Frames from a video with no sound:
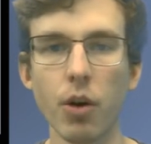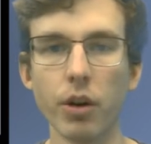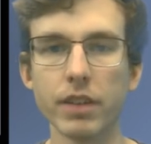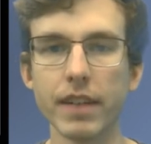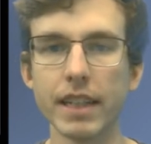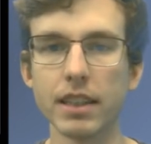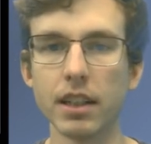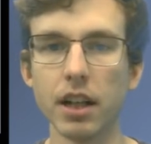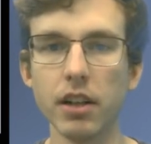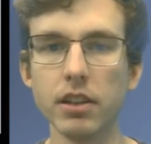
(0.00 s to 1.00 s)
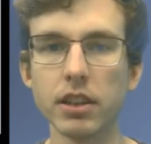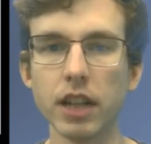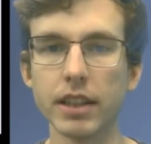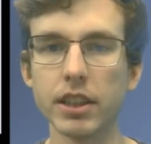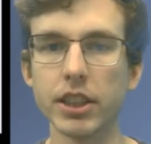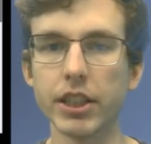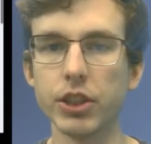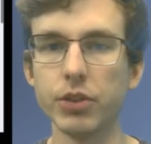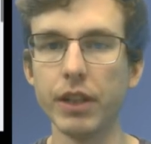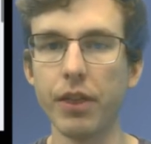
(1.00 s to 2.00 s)
Once the lesson loads, I suggest
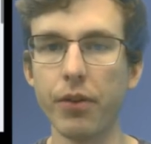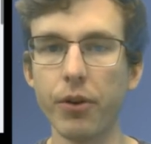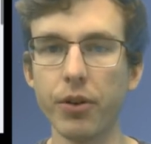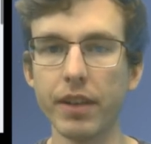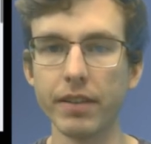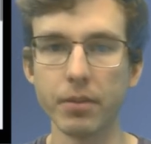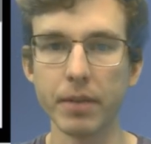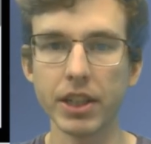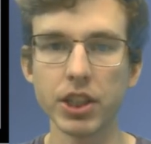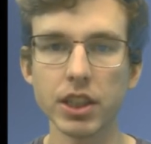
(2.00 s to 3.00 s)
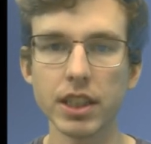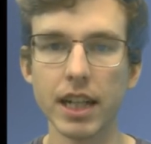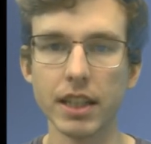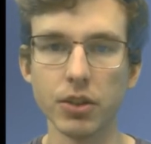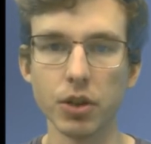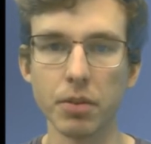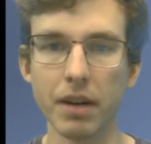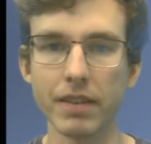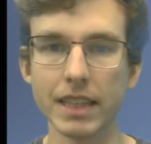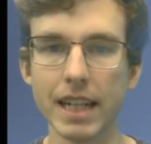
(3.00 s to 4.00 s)
you read through the information telling you all
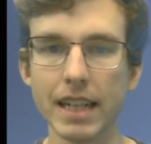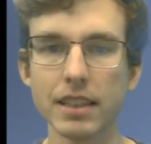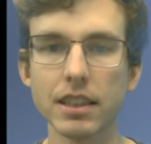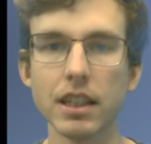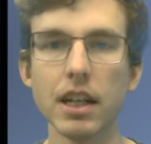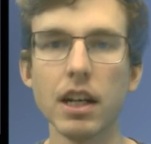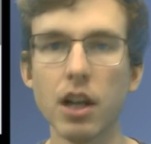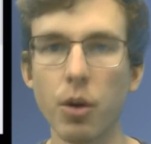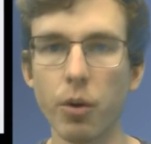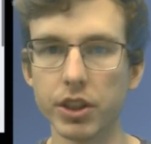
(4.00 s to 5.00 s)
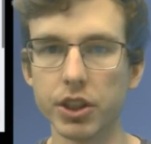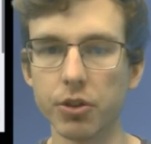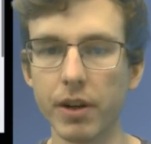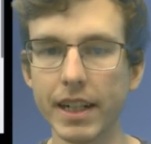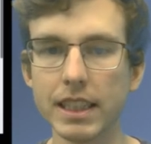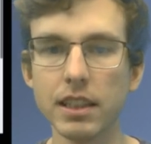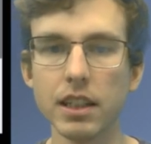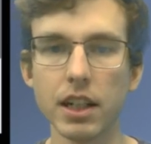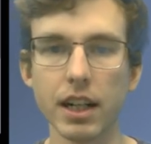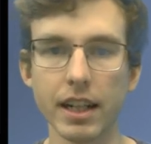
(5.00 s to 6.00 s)
about the test. Once you're ready,
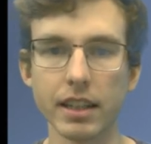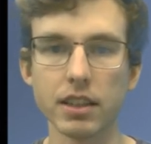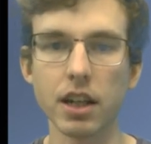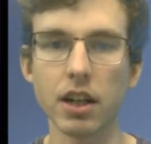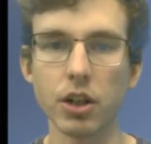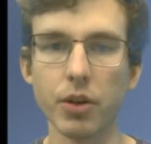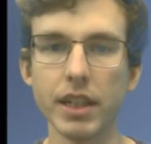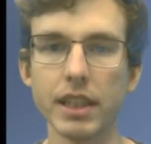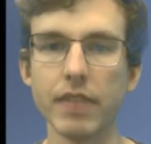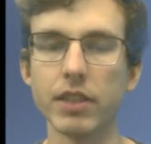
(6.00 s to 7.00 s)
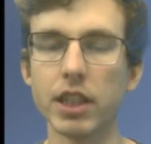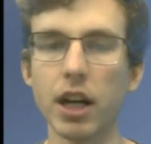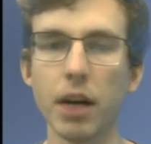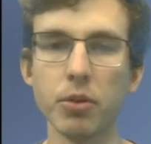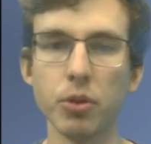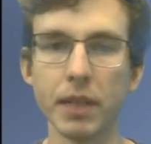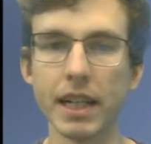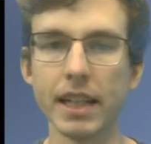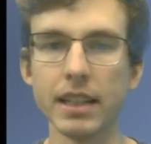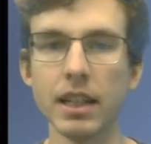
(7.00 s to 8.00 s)
click Start Quiz and the timer will
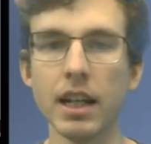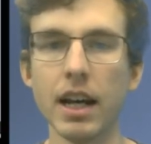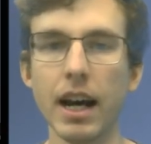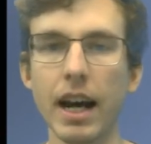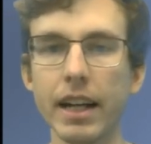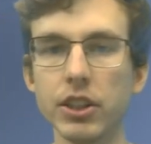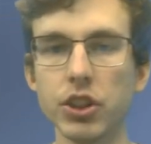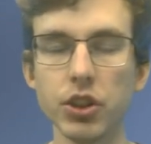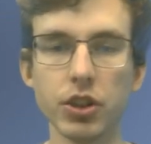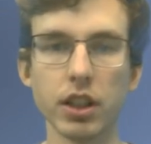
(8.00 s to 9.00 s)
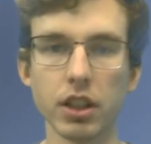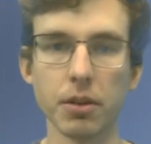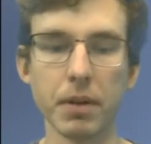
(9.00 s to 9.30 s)
begin and you can